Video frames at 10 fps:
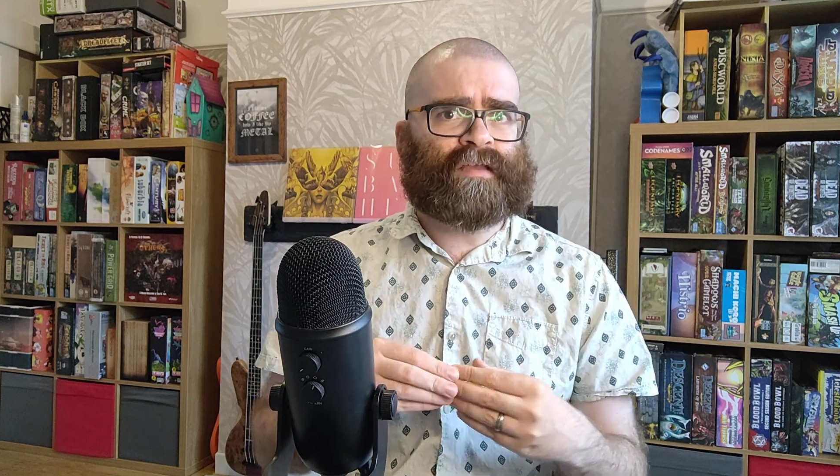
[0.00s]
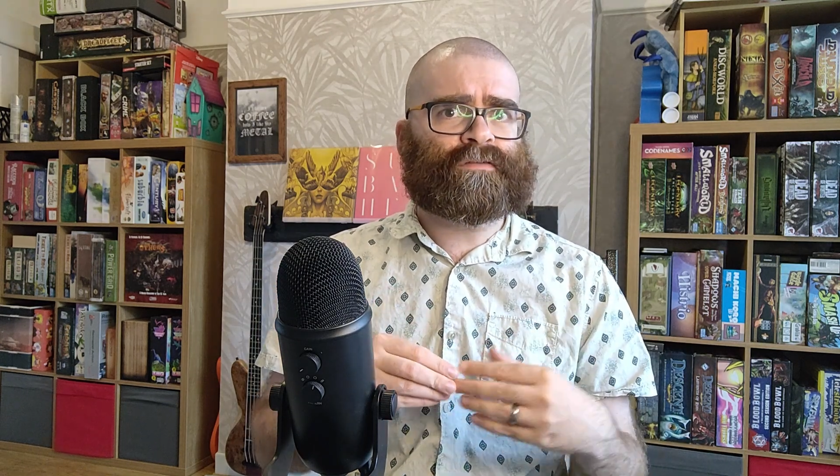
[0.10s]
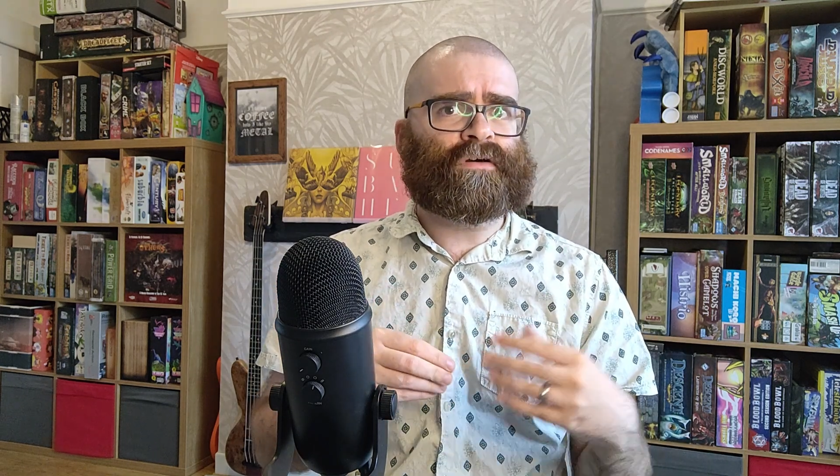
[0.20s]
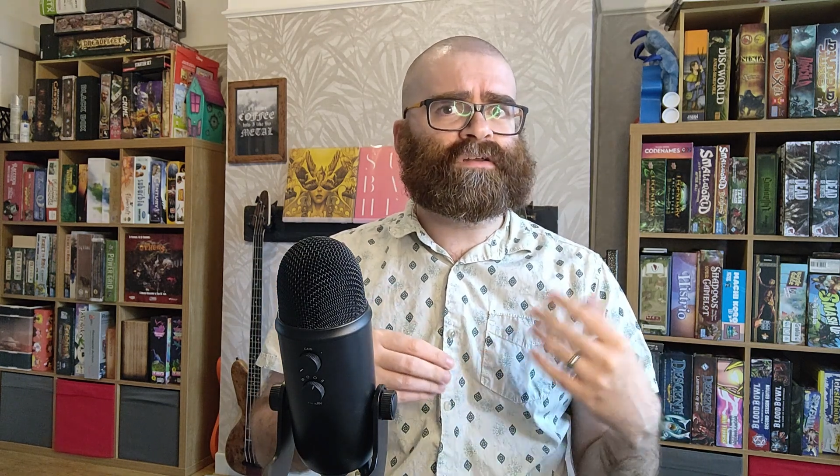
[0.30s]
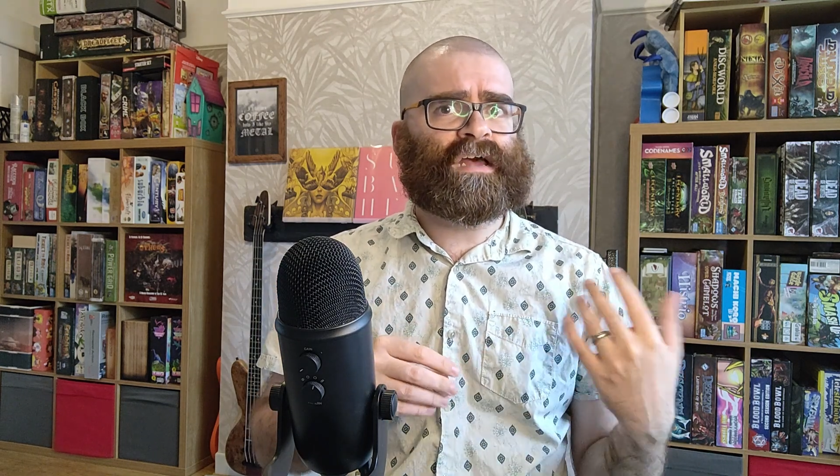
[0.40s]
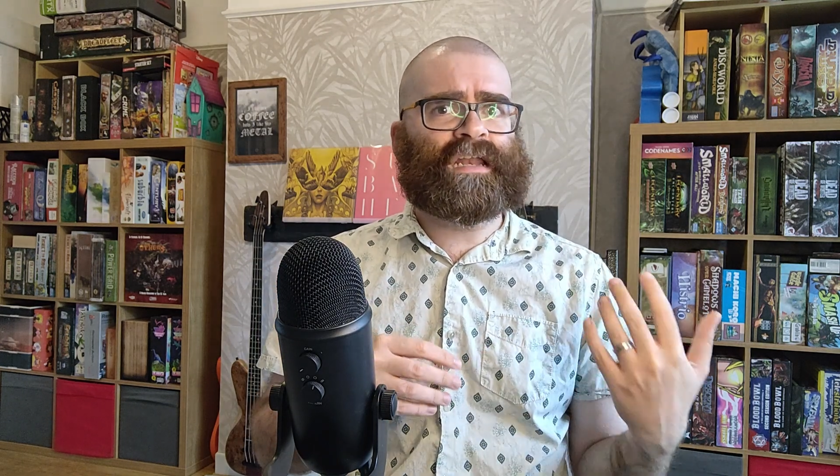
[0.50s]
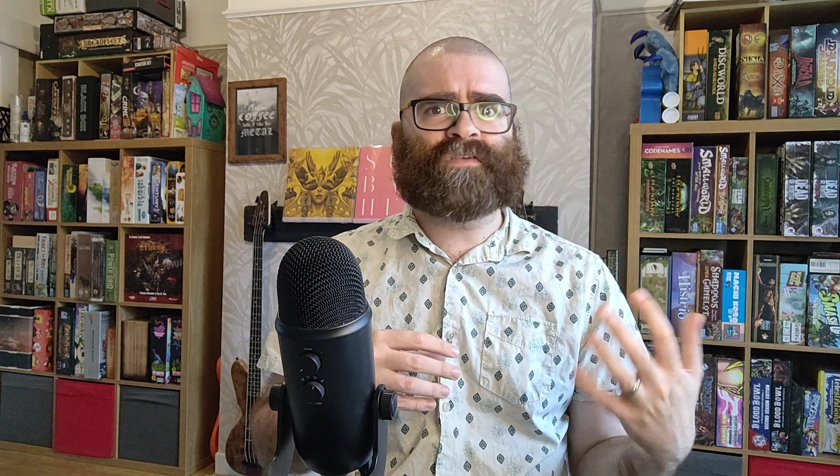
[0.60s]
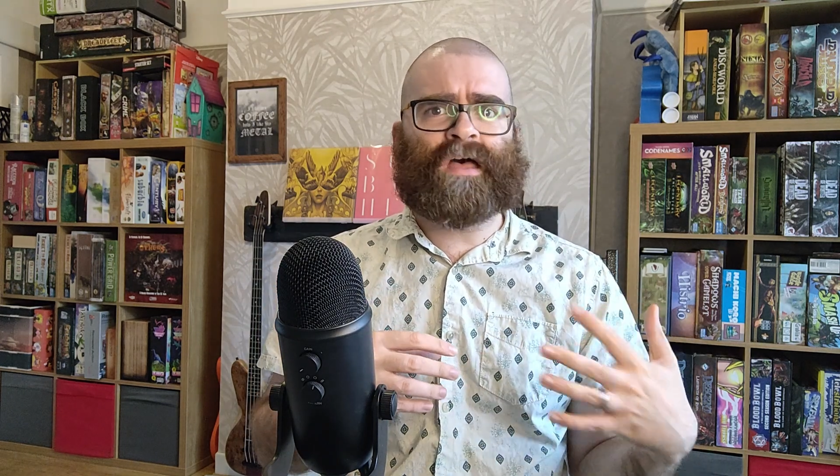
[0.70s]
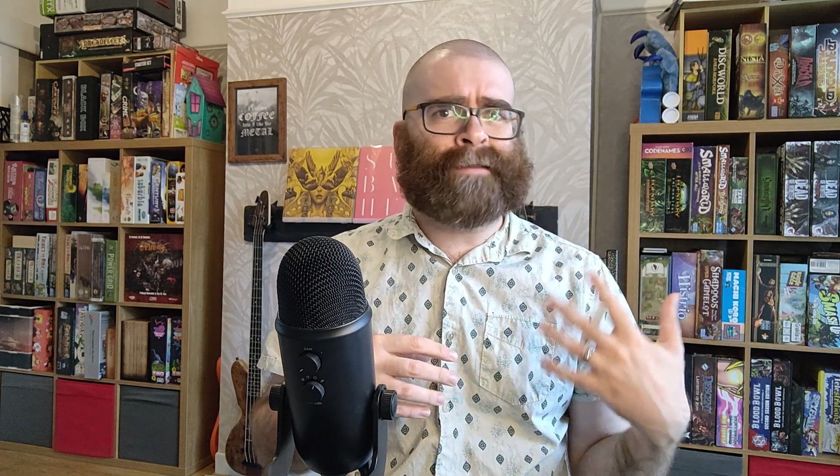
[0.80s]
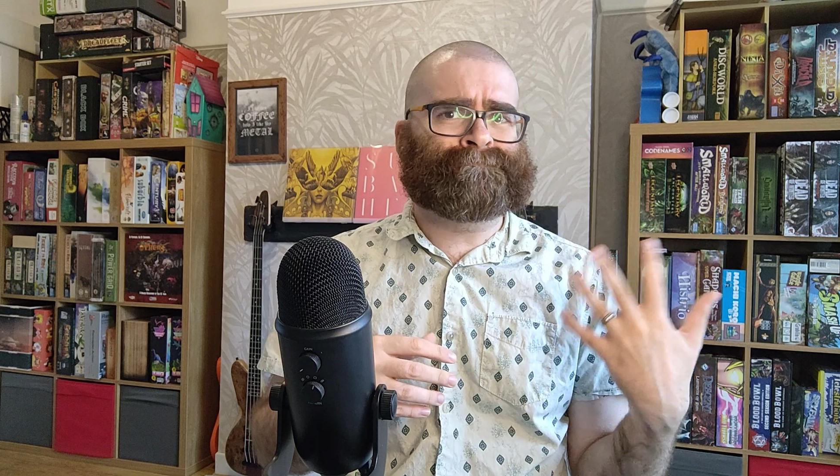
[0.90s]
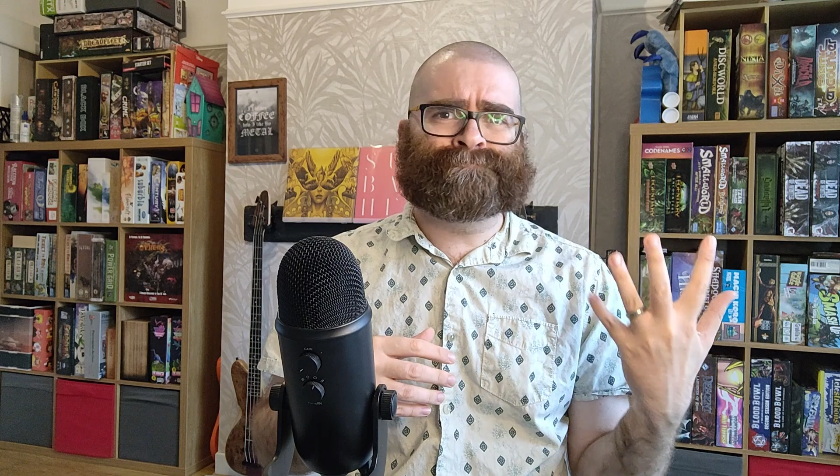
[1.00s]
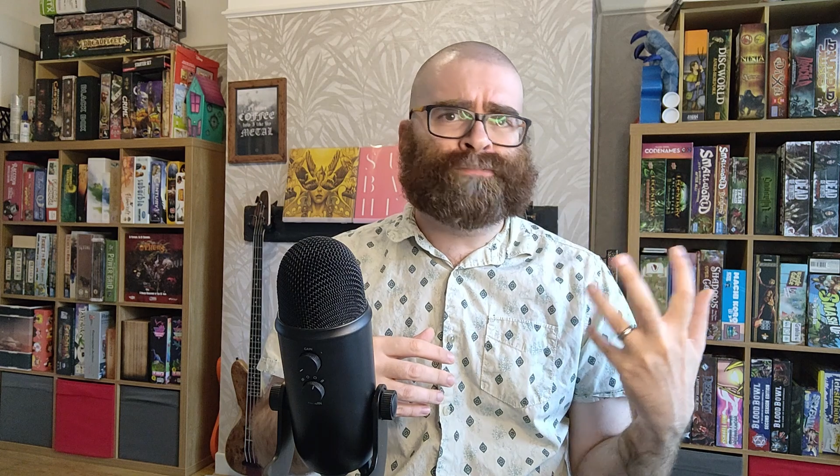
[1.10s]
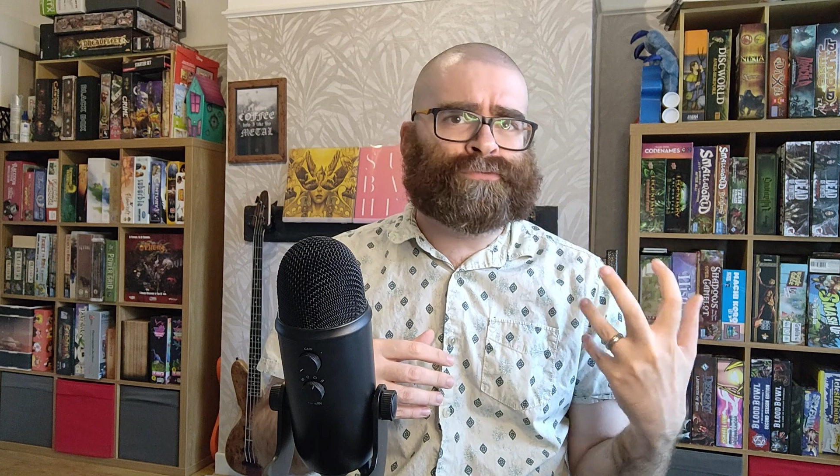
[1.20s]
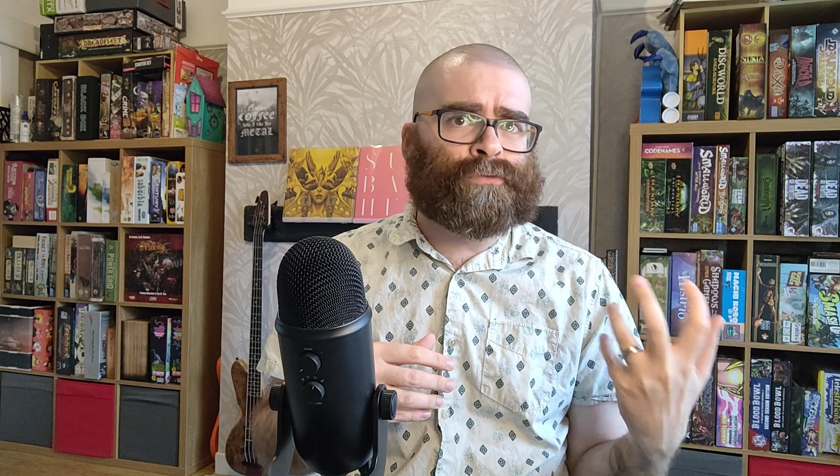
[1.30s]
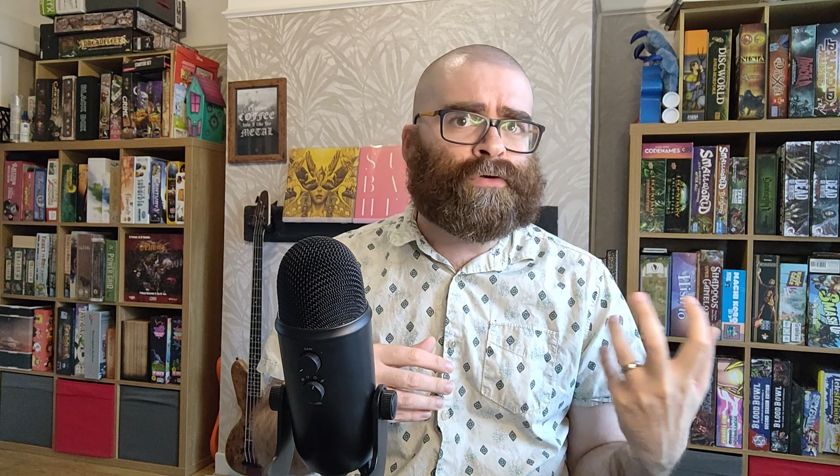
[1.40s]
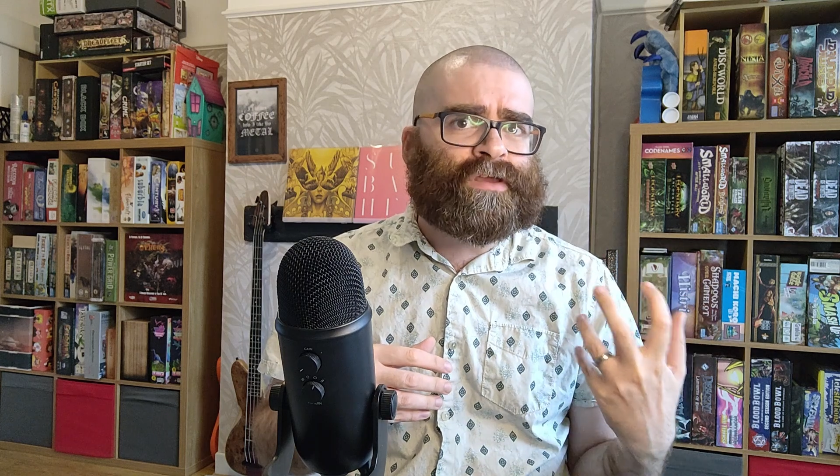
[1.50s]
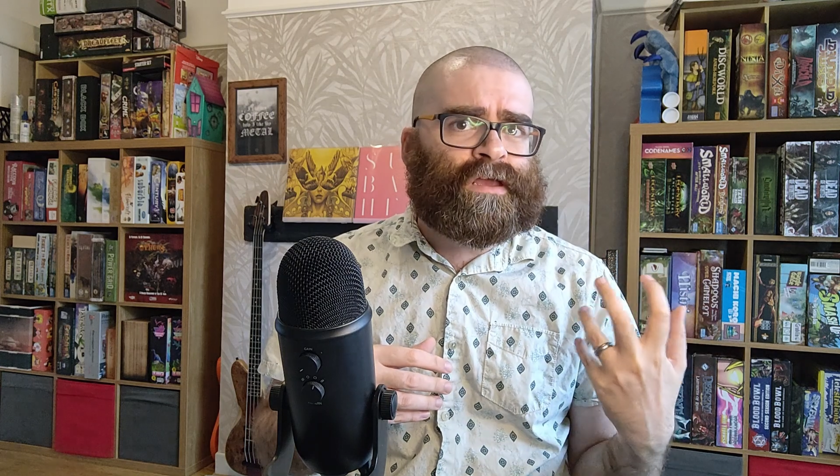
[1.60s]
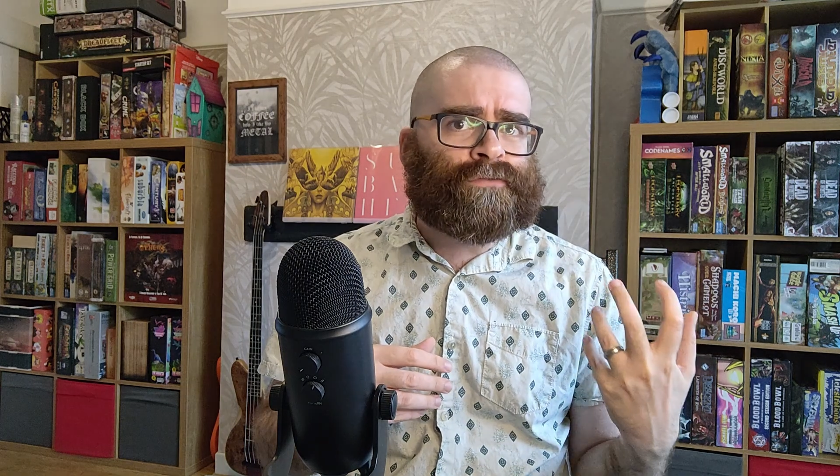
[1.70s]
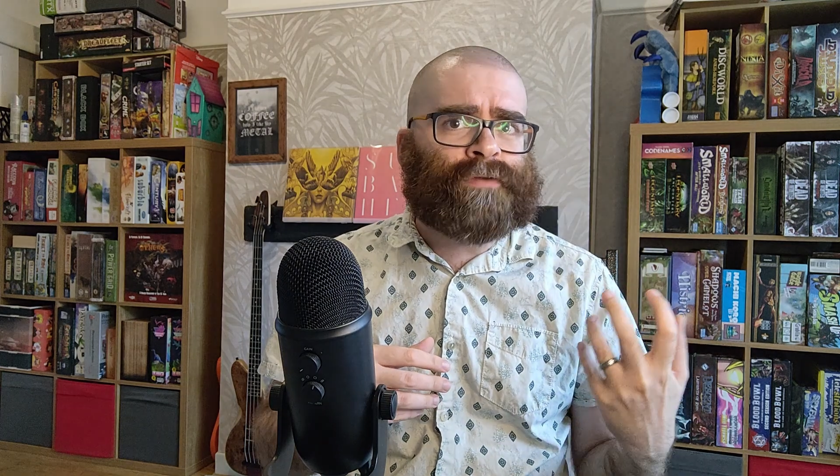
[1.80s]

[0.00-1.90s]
It's got kind of a proggier